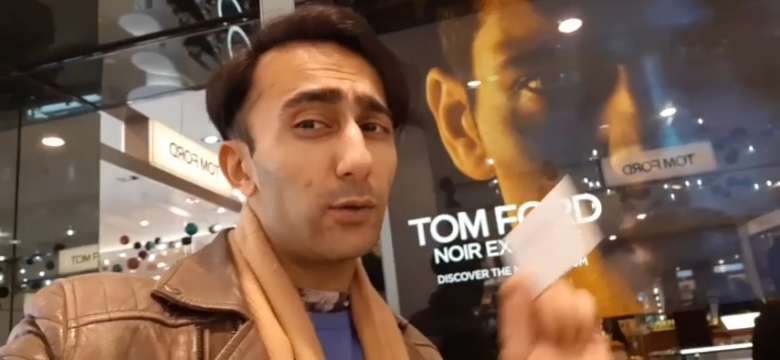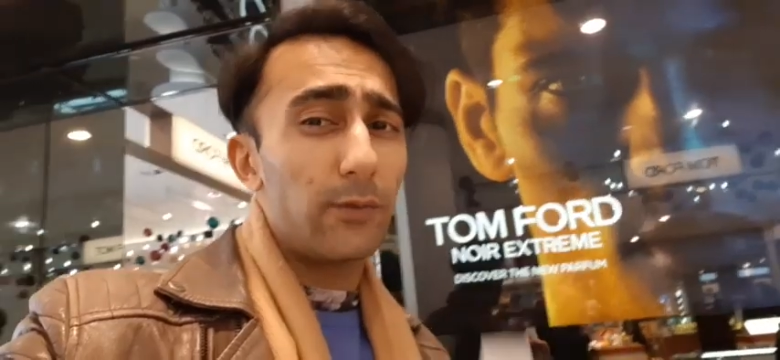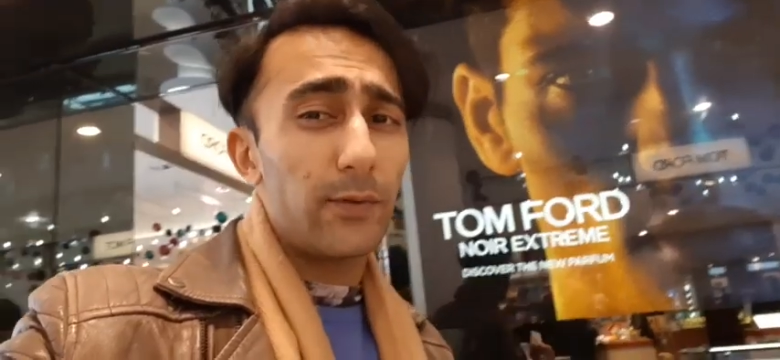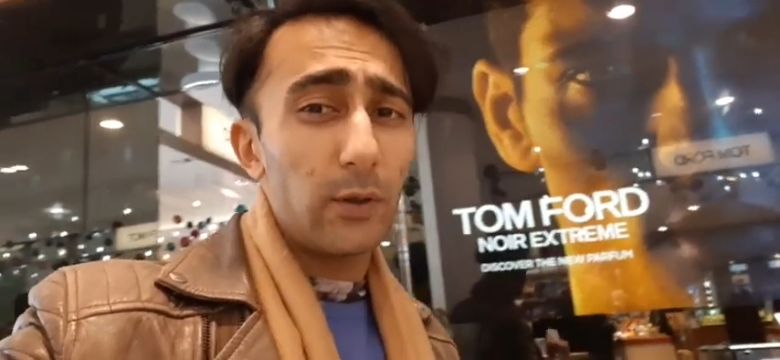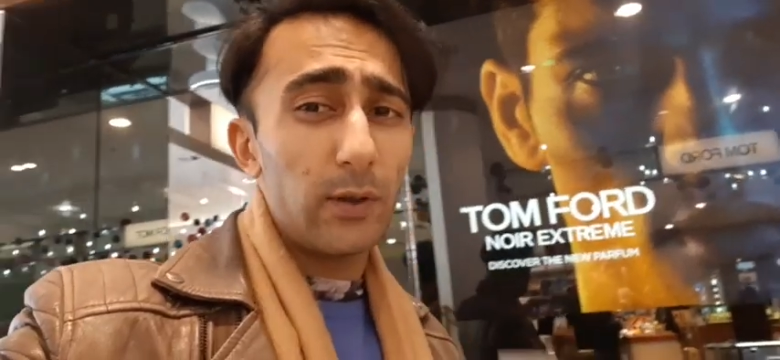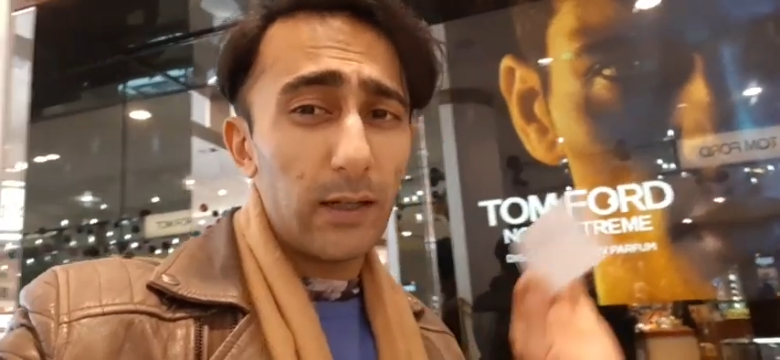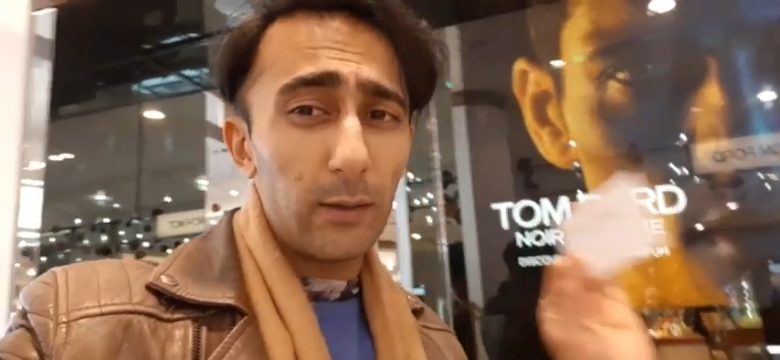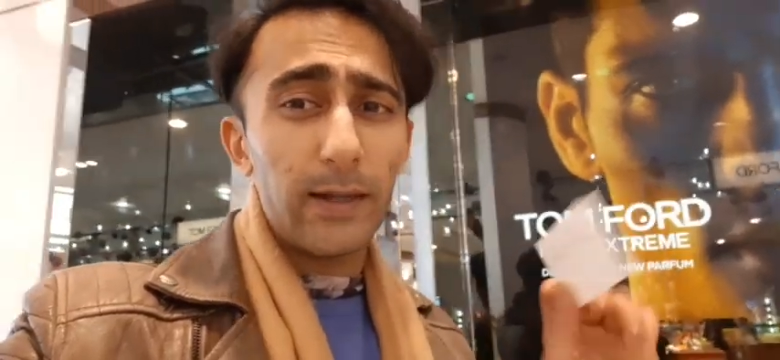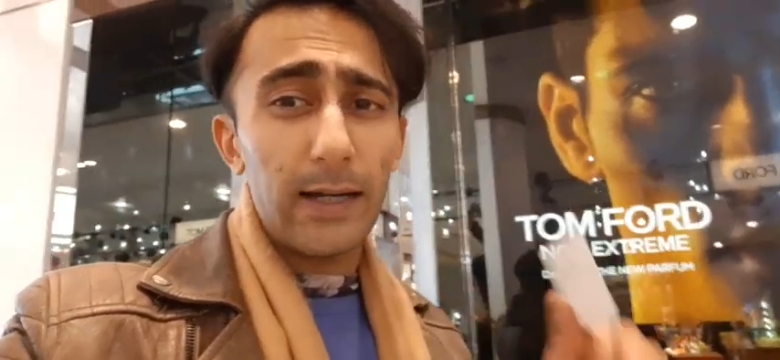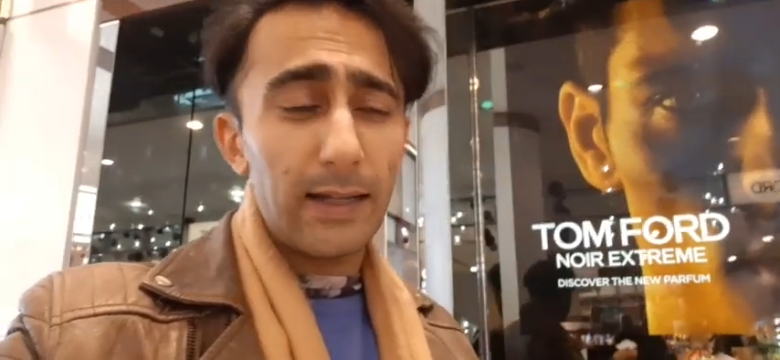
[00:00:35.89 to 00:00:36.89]
review a little
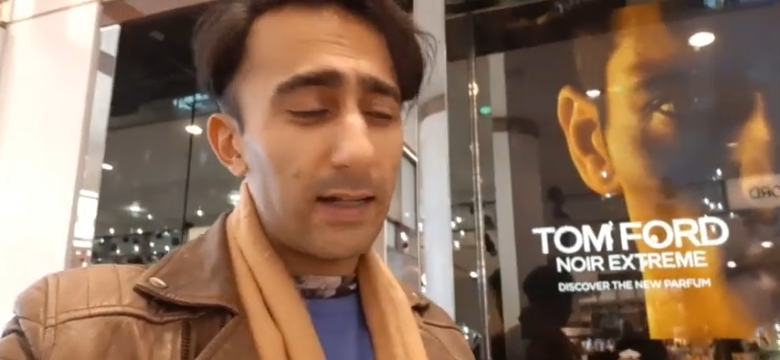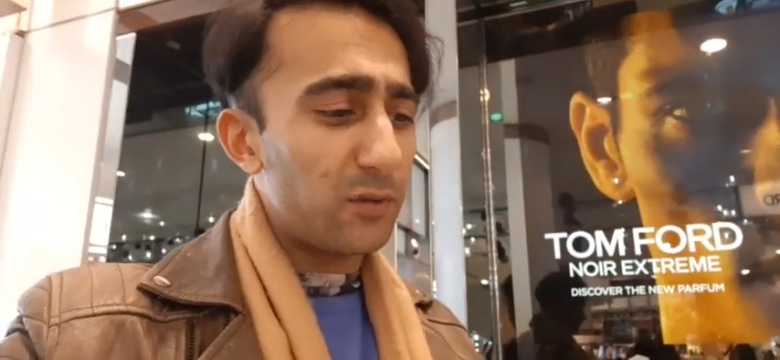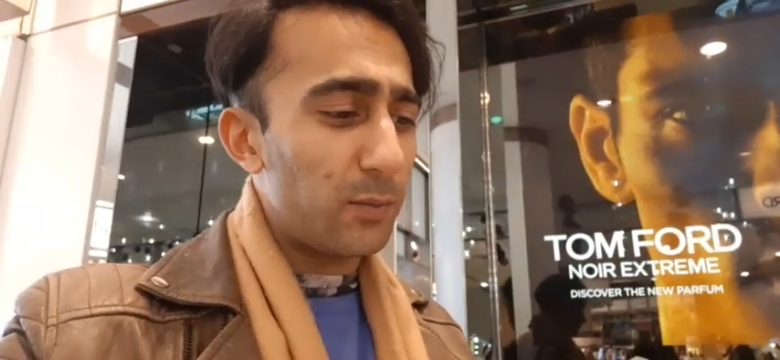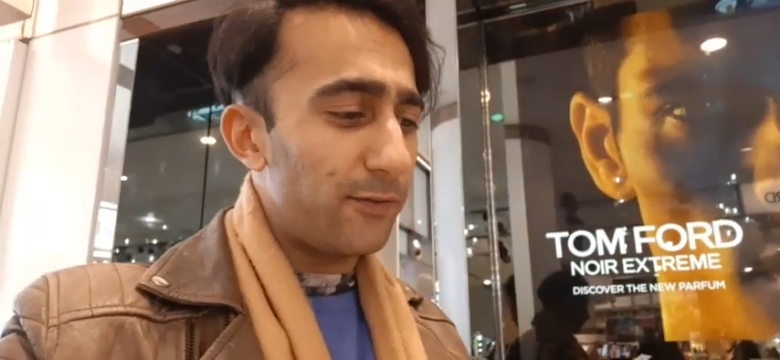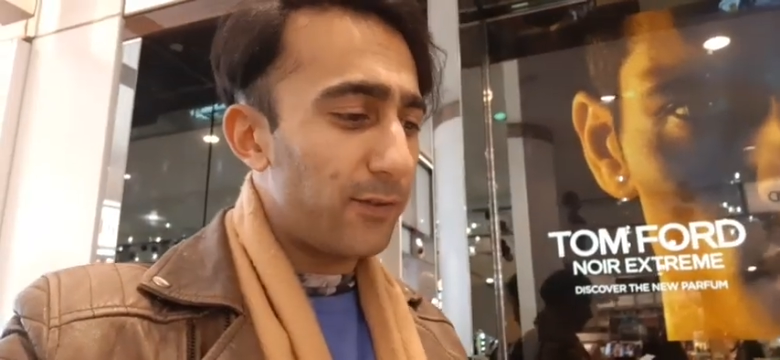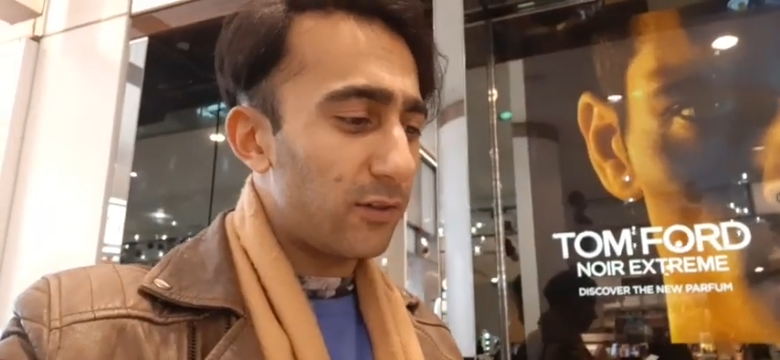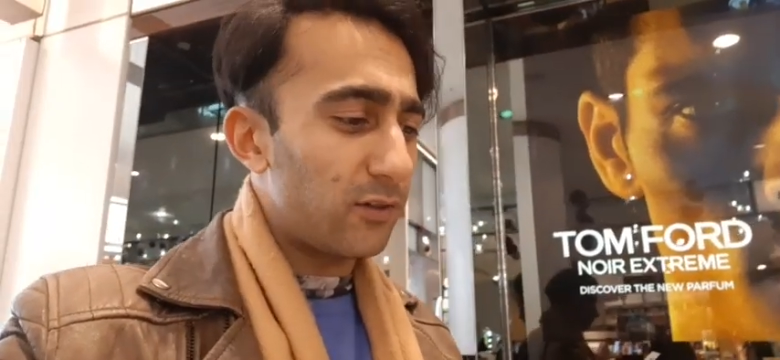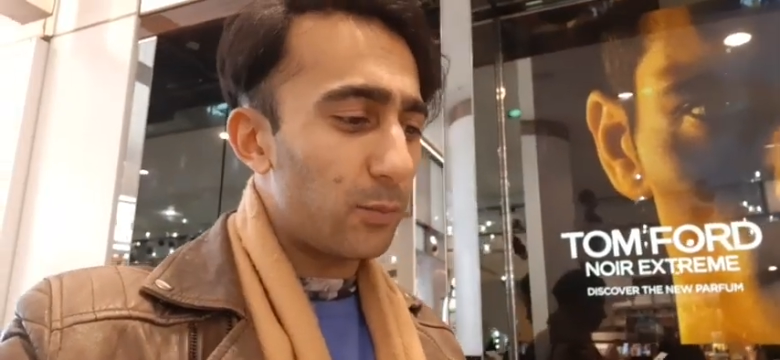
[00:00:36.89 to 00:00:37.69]
bit later. That's my first